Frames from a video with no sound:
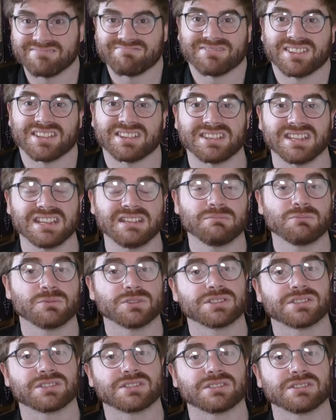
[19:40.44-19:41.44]
The theme
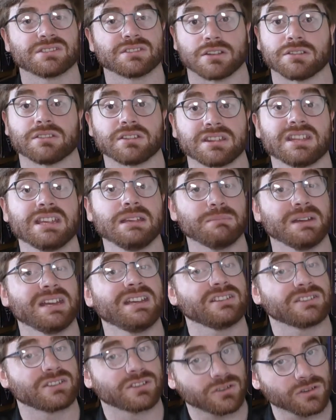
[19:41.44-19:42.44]

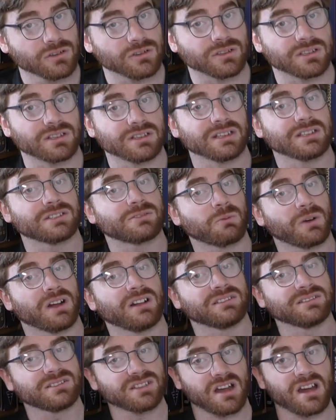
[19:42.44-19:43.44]
is good and it's
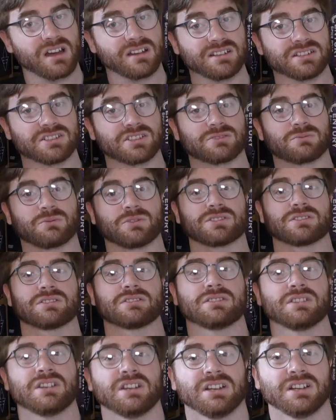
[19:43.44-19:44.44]
well done. It just
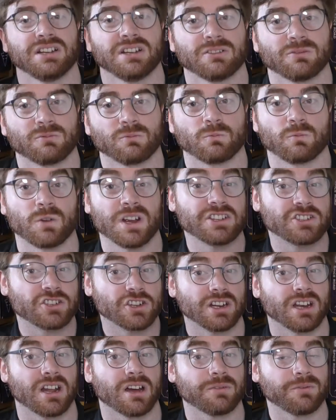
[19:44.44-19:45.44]
wasn't rich
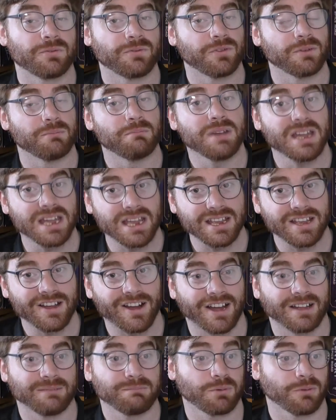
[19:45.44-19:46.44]
enough for me.
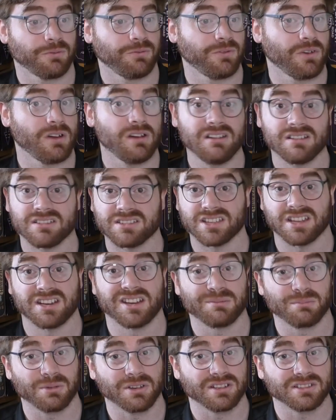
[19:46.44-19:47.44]
I prefer
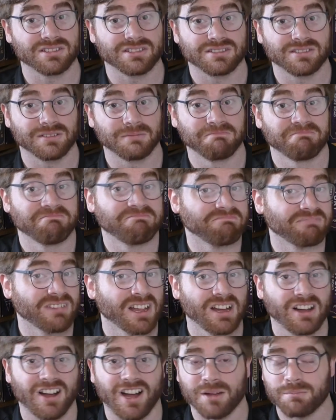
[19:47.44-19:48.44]
Thunderbirds.
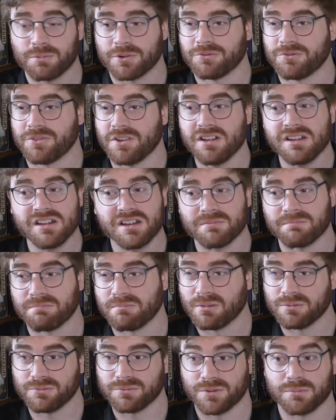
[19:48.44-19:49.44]
I prefer
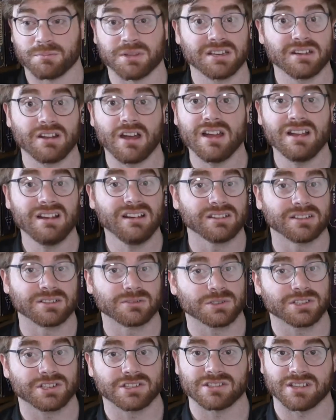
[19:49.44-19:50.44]
Forbidden Island,
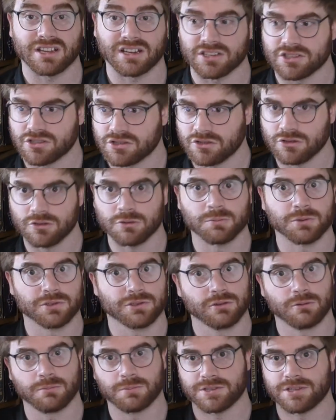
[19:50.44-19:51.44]
which is like a super
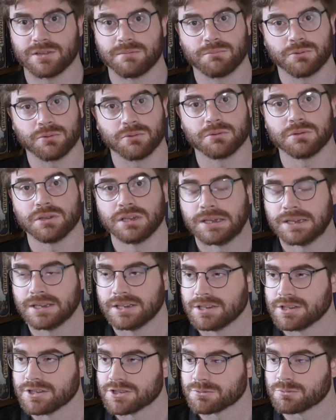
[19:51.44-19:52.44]
simple
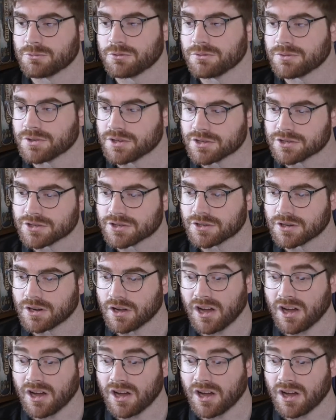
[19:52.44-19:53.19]
small version.